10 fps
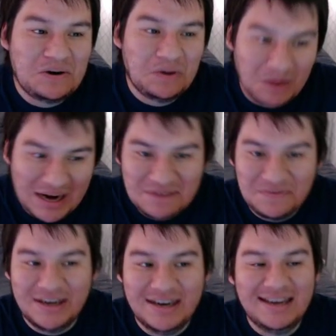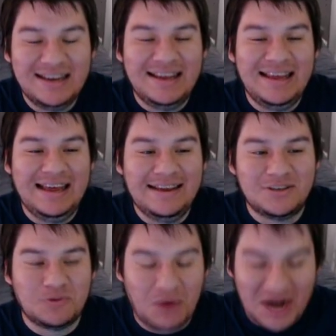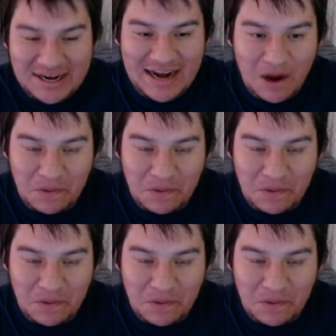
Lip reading: Raven is right now